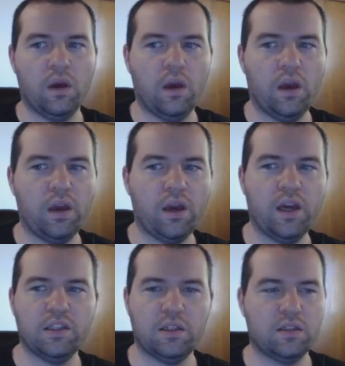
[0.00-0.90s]
Hey
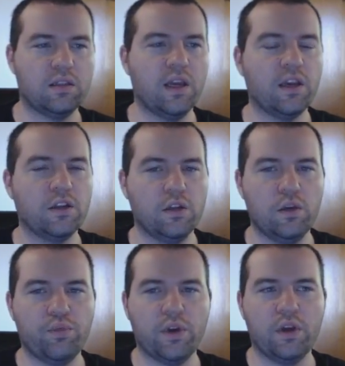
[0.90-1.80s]
guys, this is King of
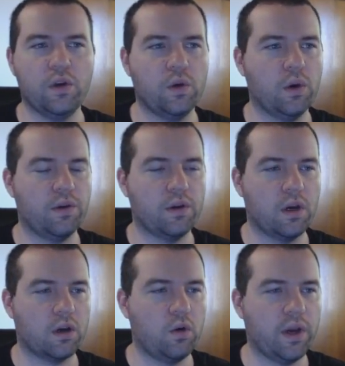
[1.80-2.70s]
Dew, bringing you a,
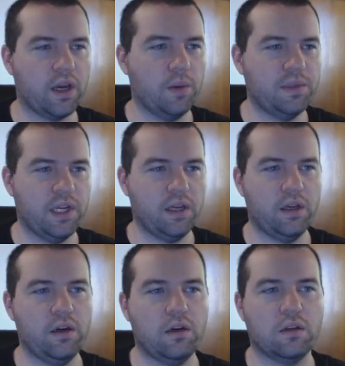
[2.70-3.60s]
a quick update
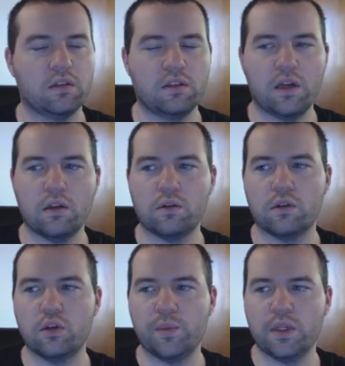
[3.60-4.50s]
here on Stellar
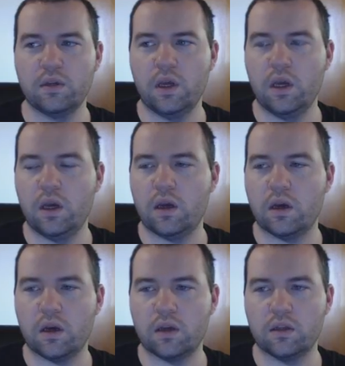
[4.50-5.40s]
Lumen.
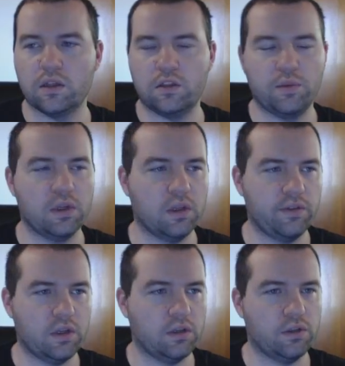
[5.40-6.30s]
Uh, unless you've been
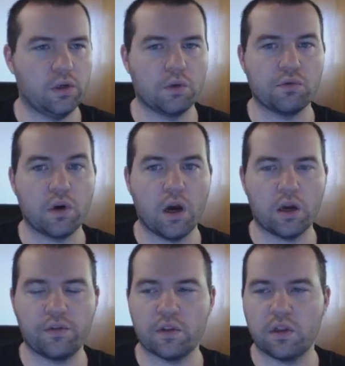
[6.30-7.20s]
living under a
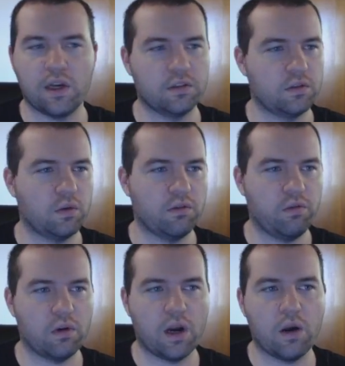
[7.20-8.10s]
rock for the last
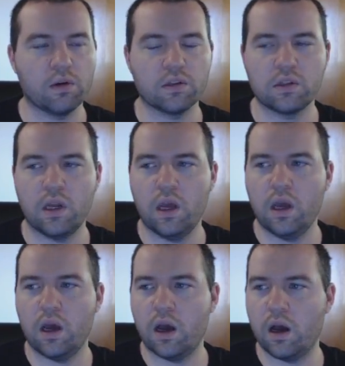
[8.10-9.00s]
twenty-four hours,
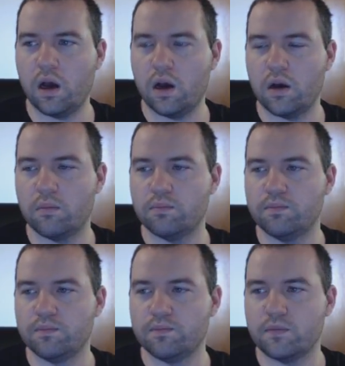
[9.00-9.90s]
um,
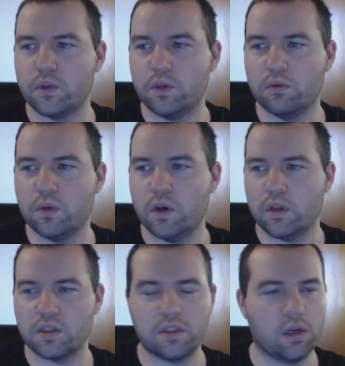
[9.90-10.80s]
you know
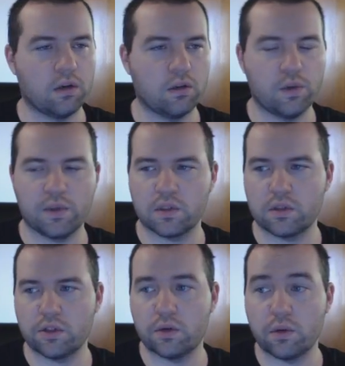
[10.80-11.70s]
that Stellar Lumen is
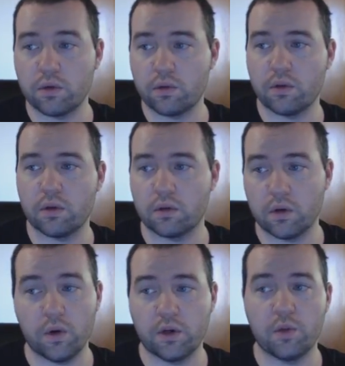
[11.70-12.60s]
shooting through the,
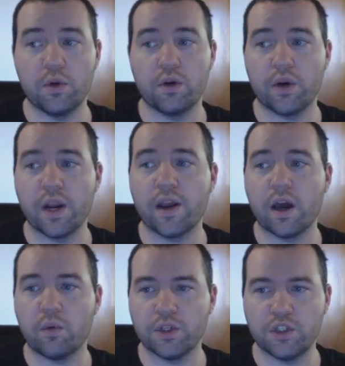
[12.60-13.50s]
going to the moon right
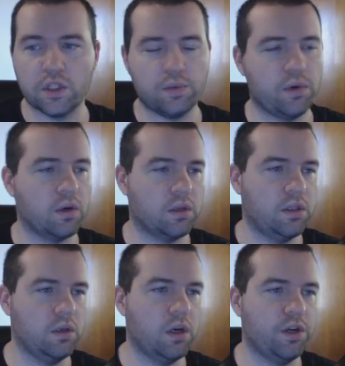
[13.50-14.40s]
now. We just broke
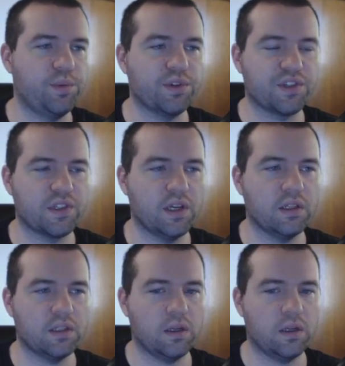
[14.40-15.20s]
two hundred percent.